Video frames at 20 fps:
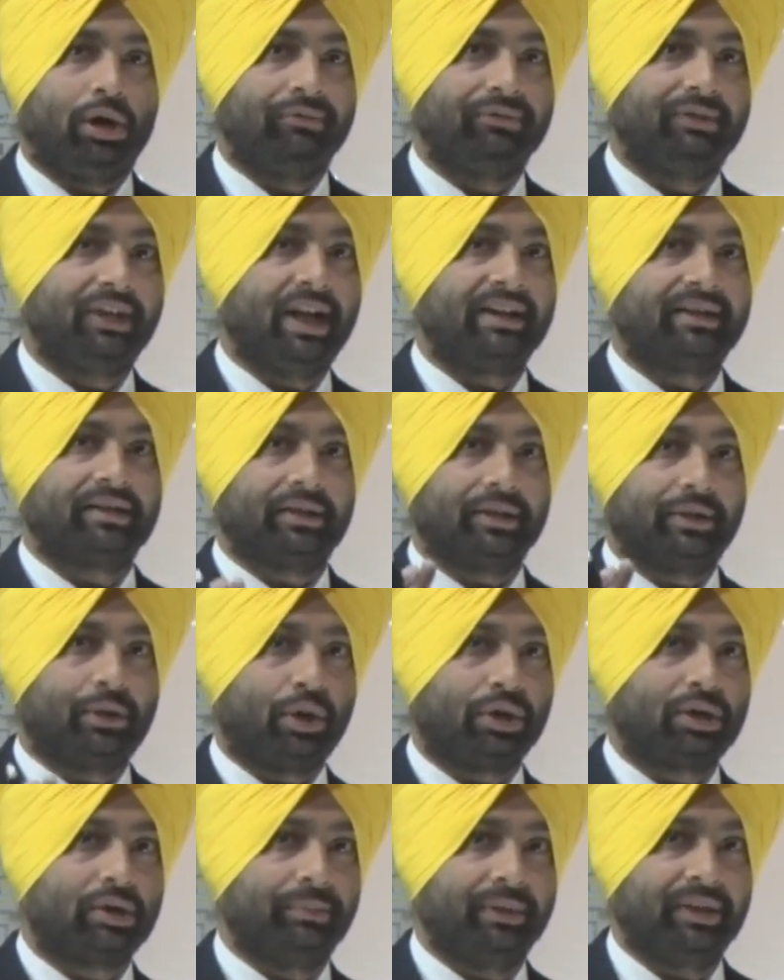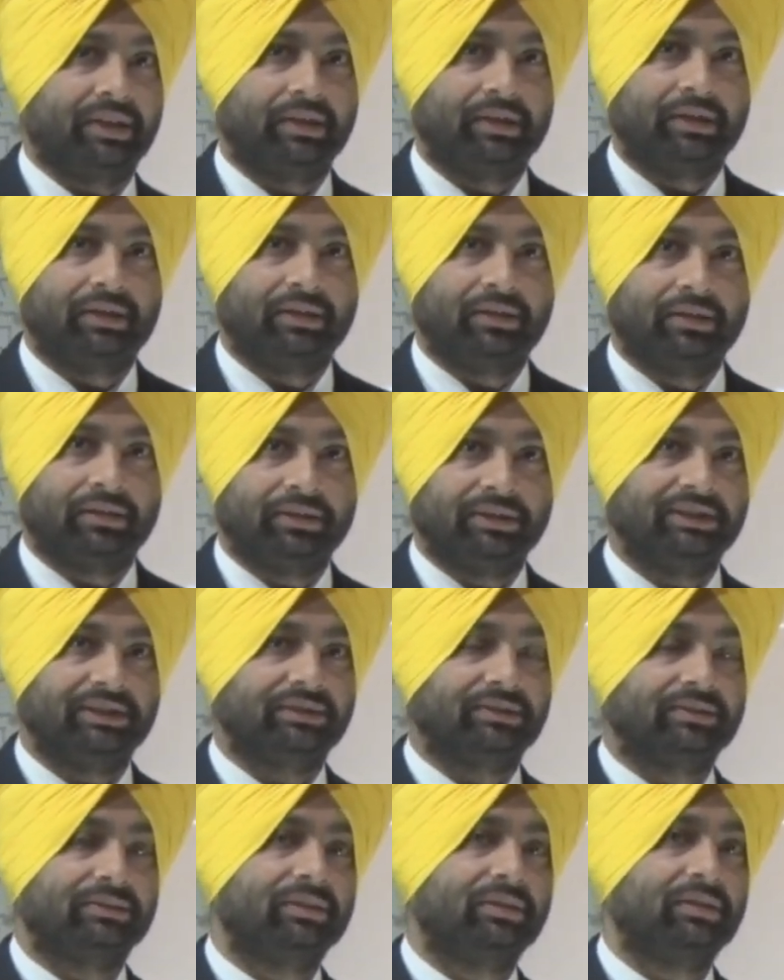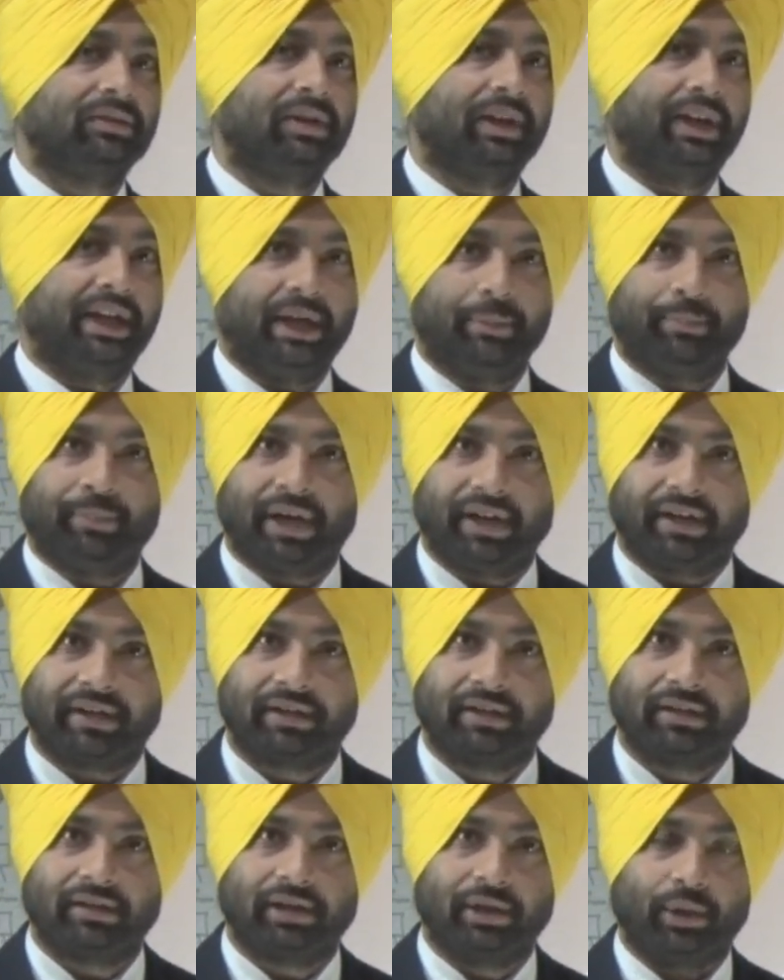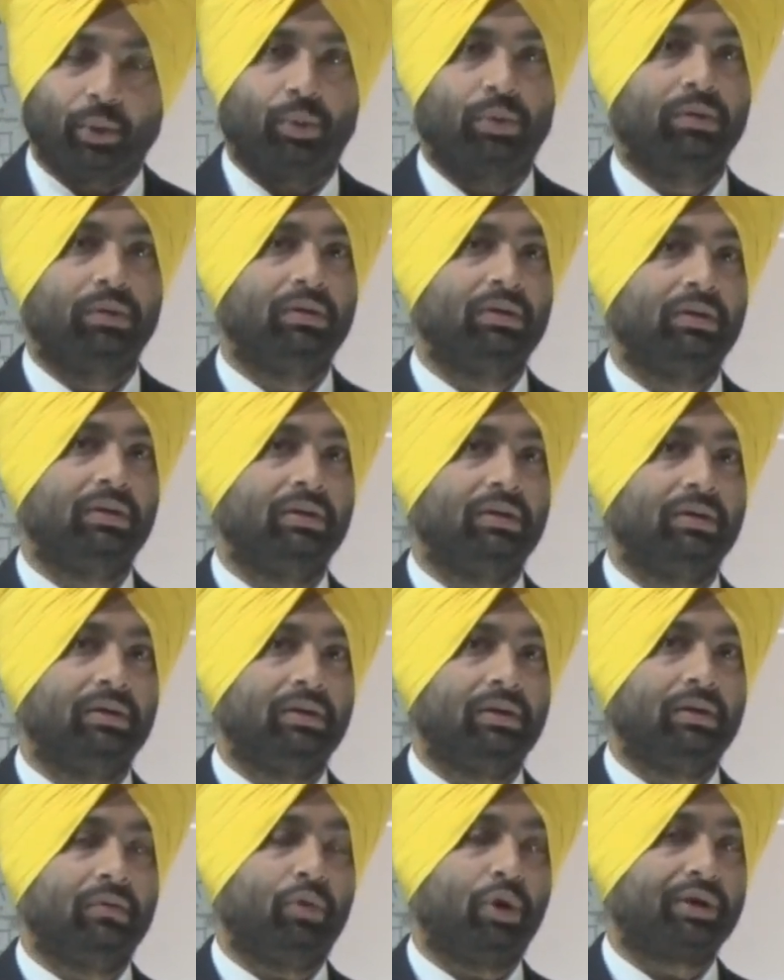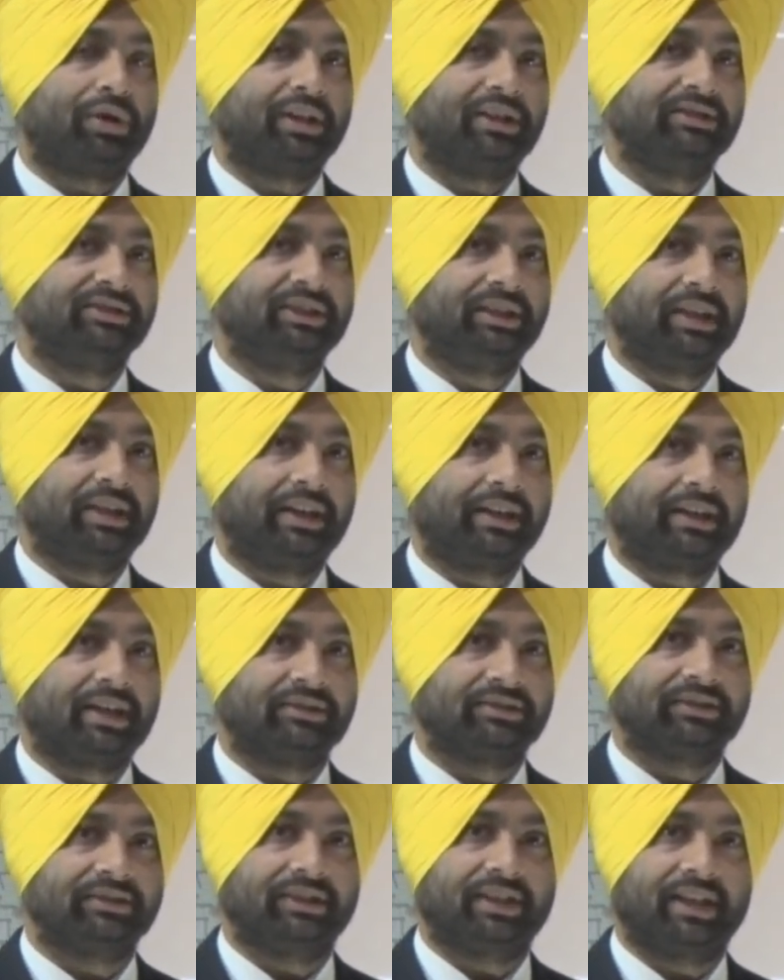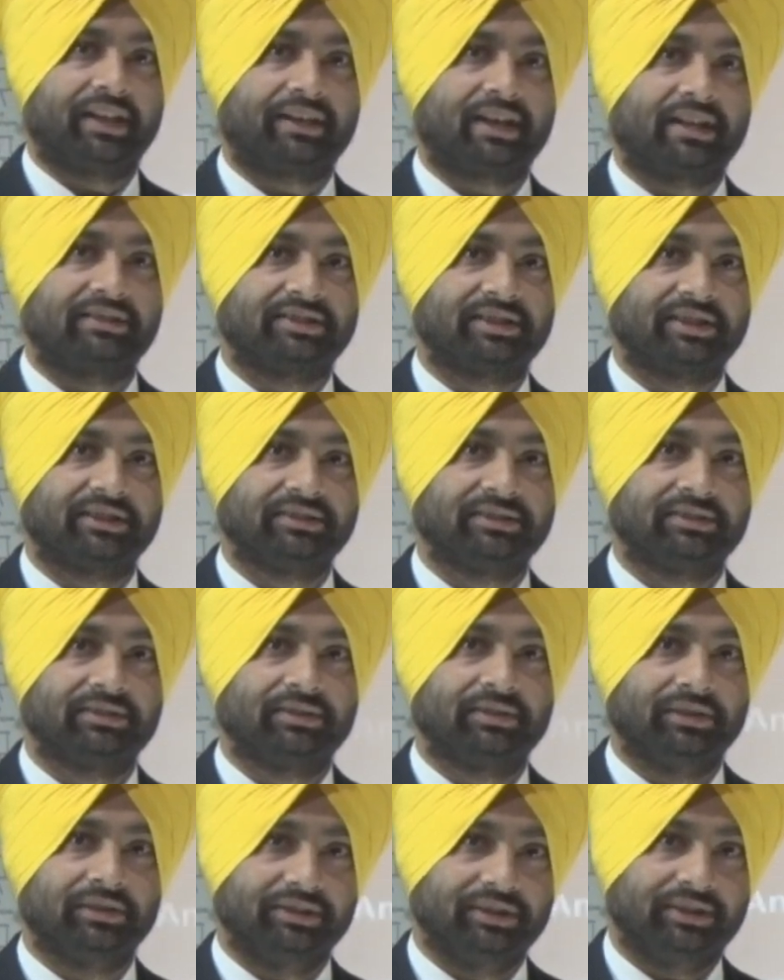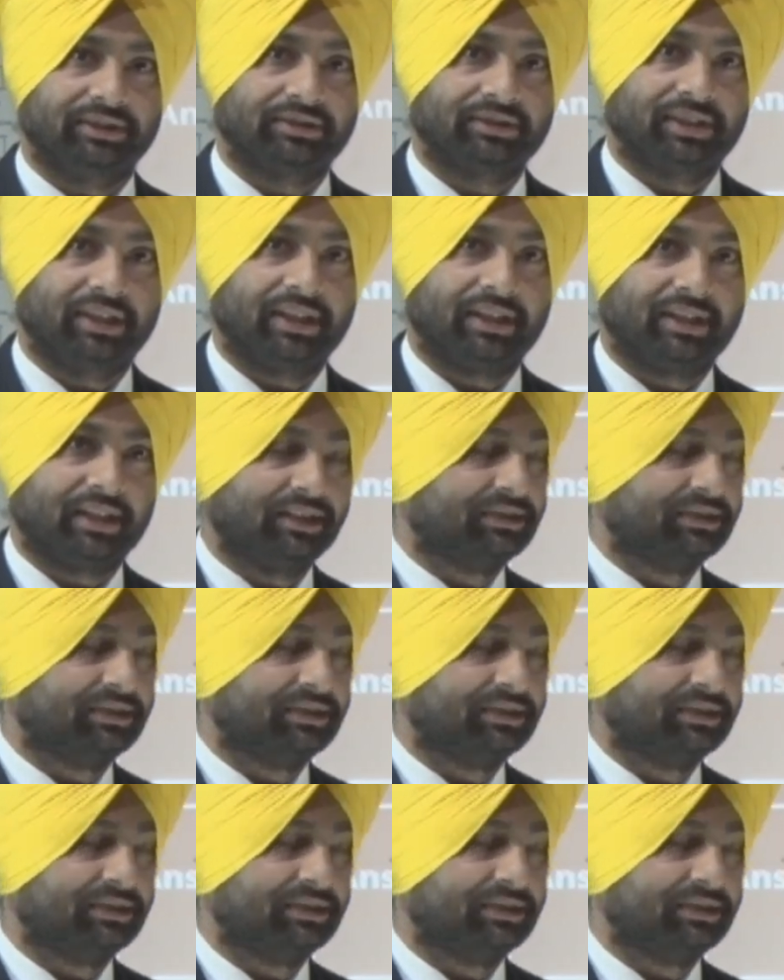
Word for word: of that document. Yes, name bar. No. What is the correct answer? The correct answer is yes, it